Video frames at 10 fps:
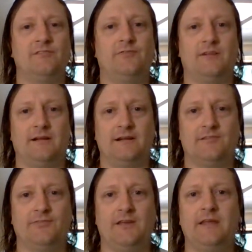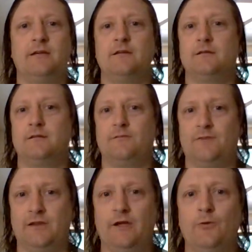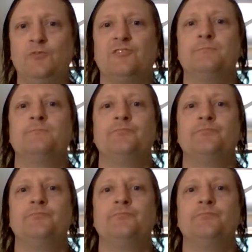philosophy videos,